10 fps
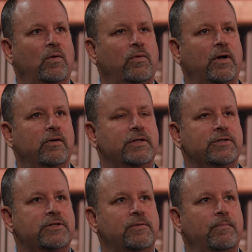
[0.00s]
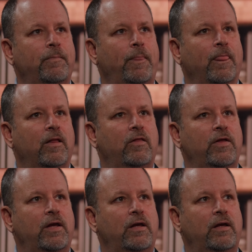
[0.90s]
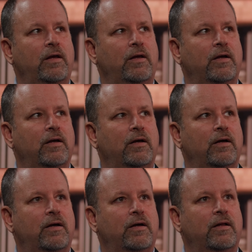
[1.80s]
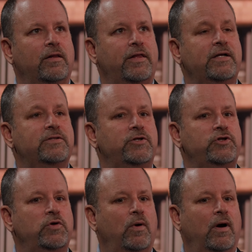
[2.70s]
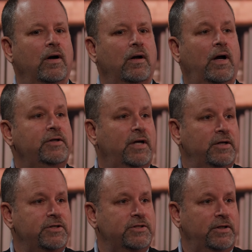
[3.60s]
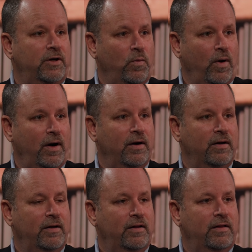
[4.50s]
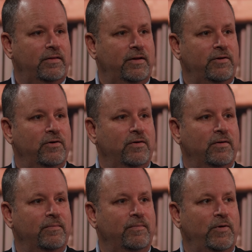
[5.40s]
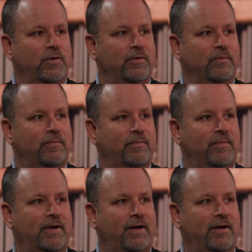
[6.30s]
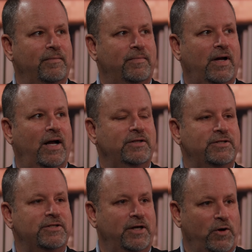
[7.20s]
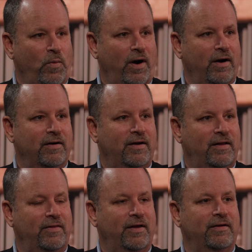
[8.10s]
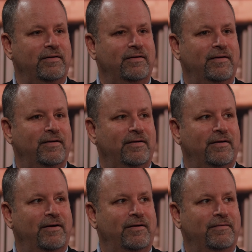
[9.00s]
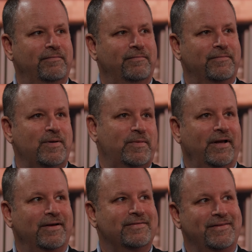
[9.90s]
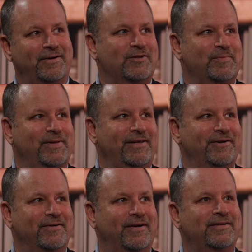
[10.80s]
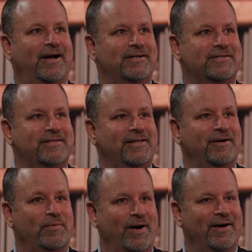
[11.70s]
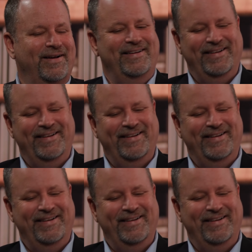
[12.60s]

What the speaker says: There is the things that you are unconscious and unaware, then you're conscious and unaware, and then something else, and then ultimately you're unconsciously aware.